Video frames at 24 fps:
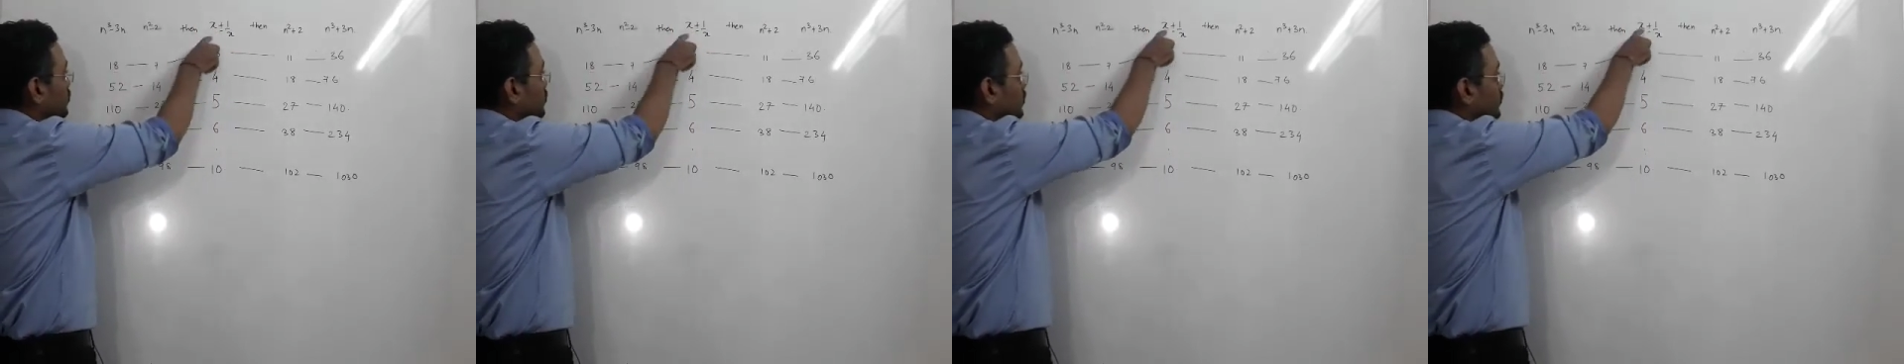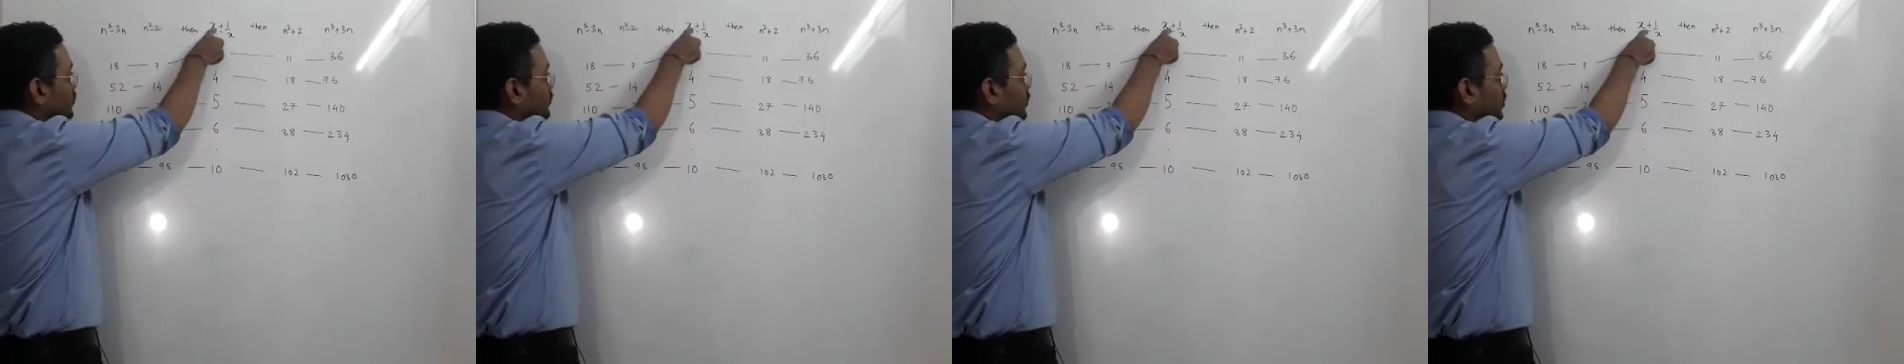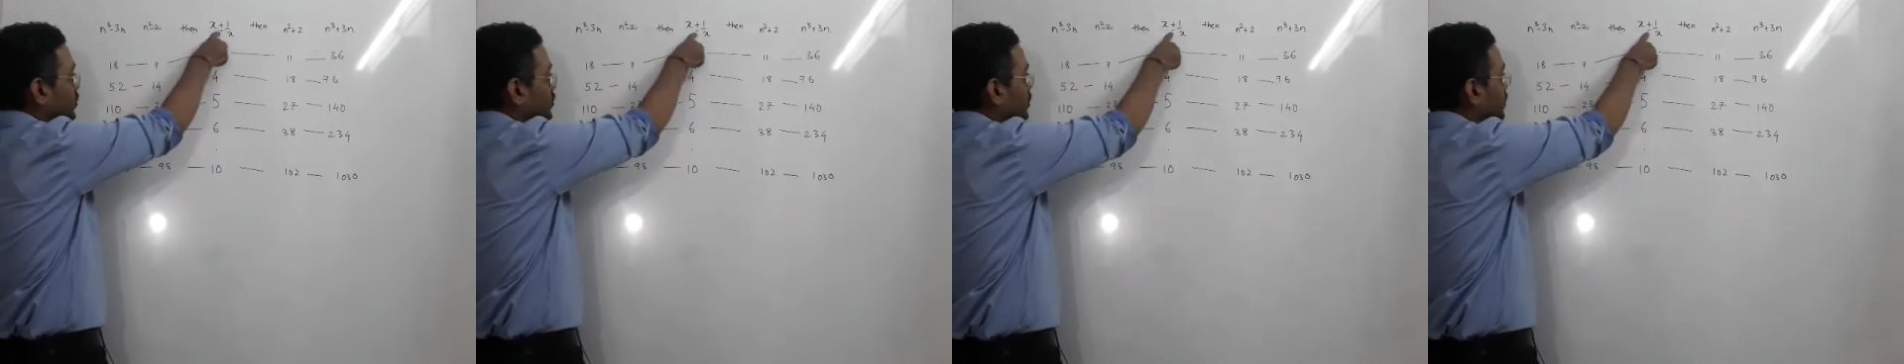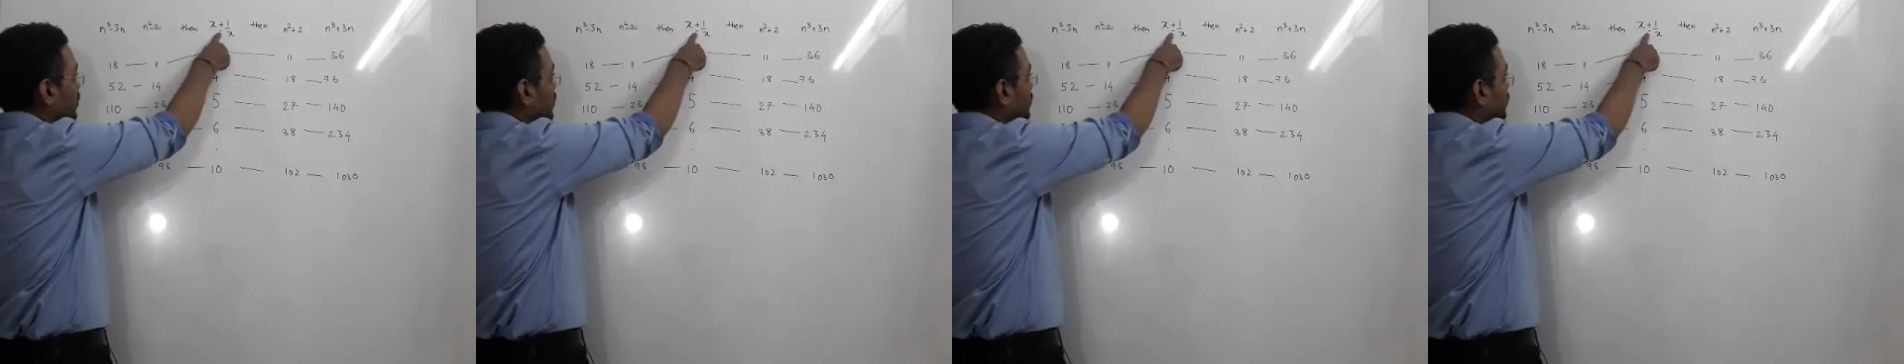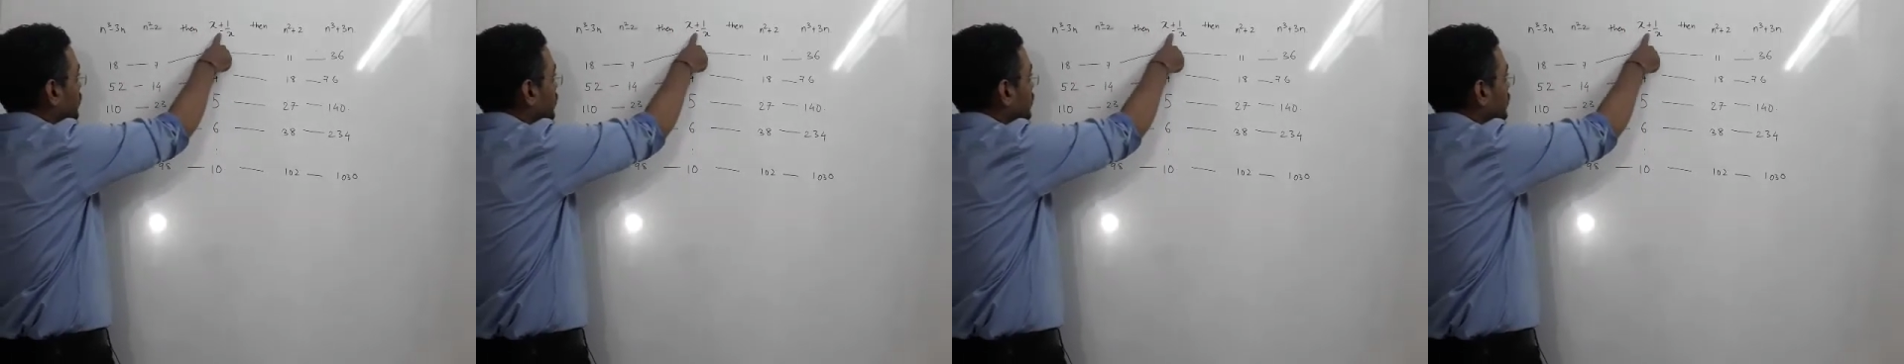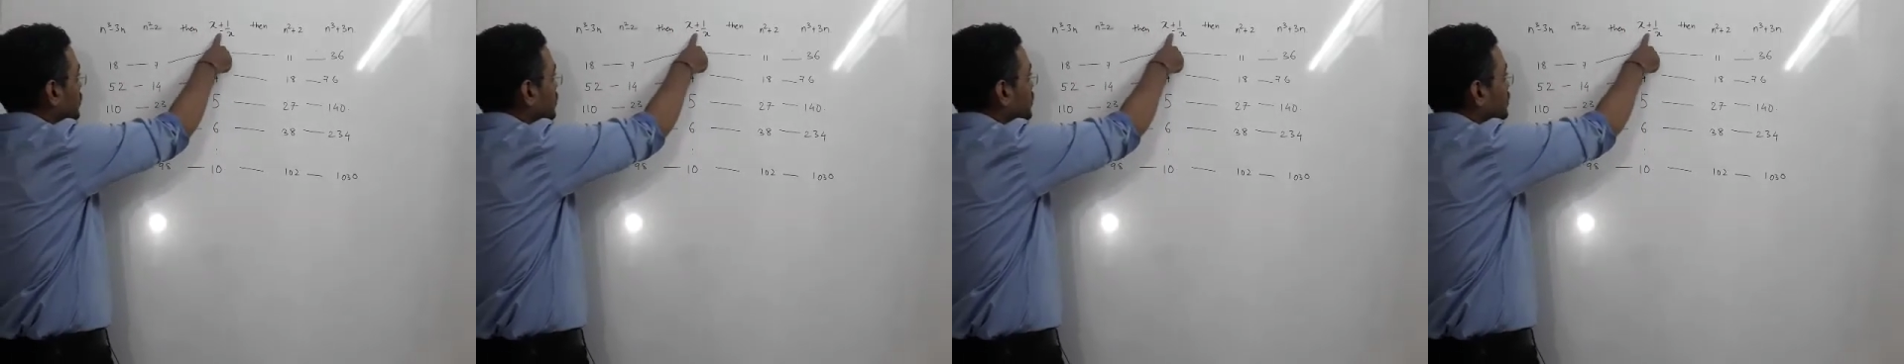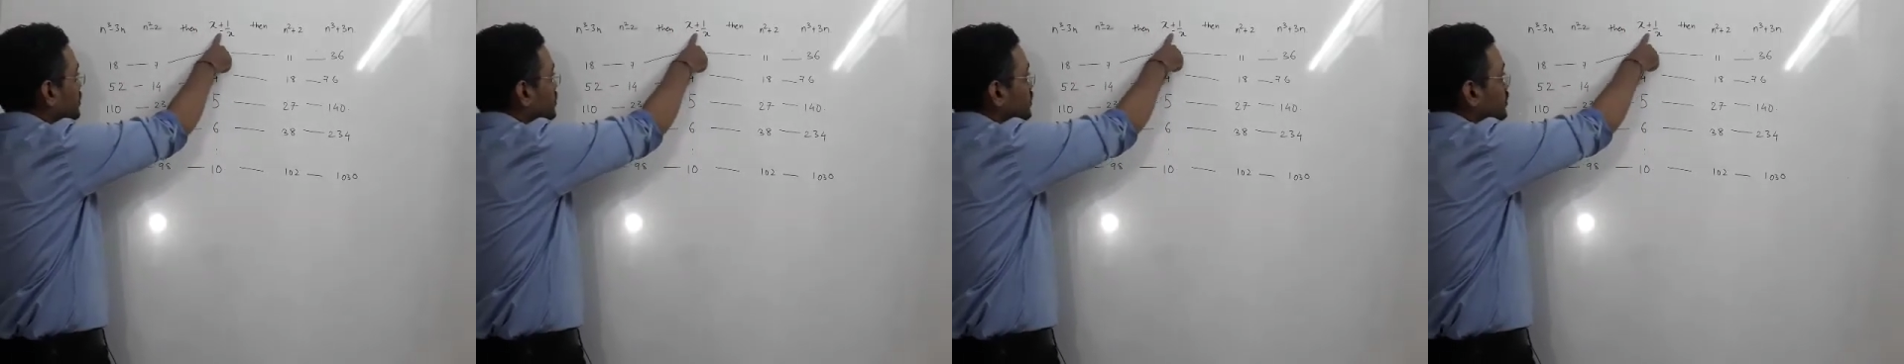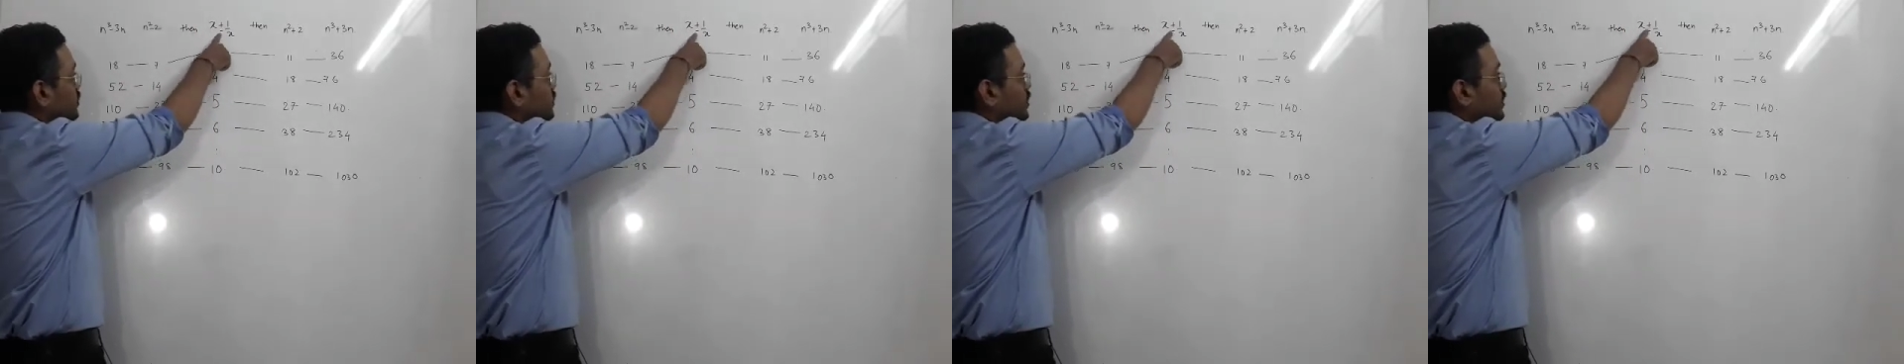the formula for this,